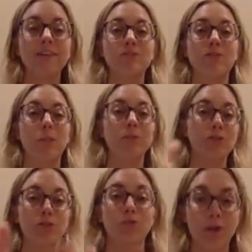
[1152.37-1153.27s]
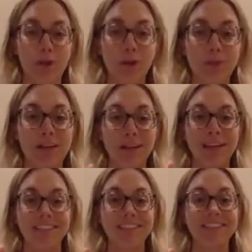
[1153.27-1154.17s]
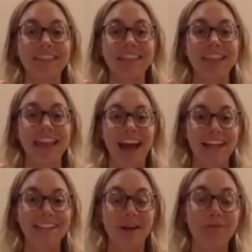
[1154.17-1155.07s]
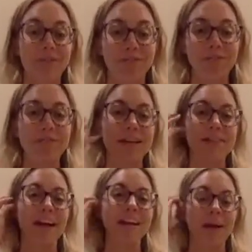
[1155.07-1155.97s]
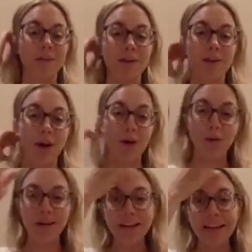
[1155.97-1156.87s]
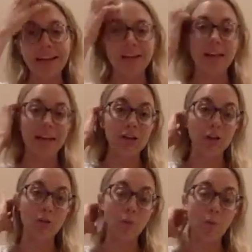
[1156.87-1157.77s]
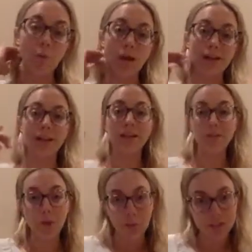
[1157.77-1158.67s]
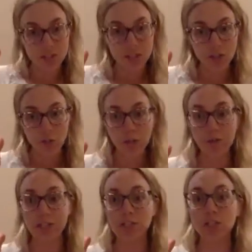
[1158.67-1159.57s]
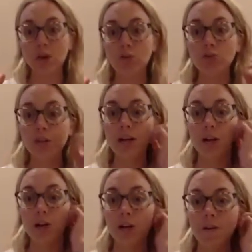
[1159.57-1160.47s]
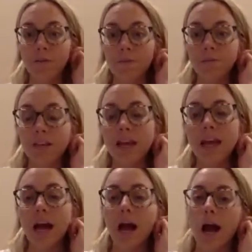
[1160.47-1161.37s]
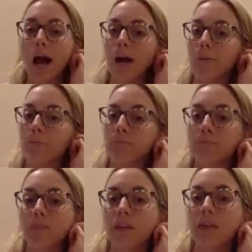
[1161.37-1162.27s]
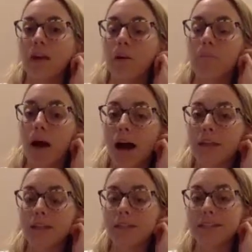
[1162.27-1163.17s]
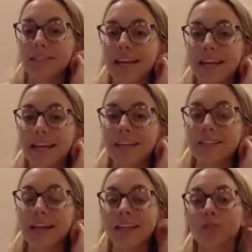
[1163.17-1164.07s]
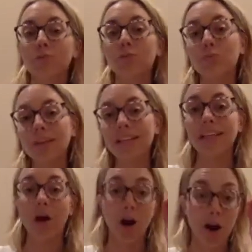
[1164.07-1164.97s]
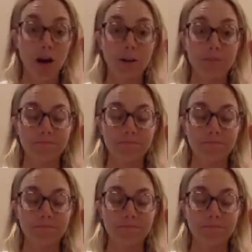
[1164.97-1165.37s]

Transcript: drop a 2 below, because that's helpful for me, right? I want to know, like, in the moment, we can be so triggered by these things that it's really hard.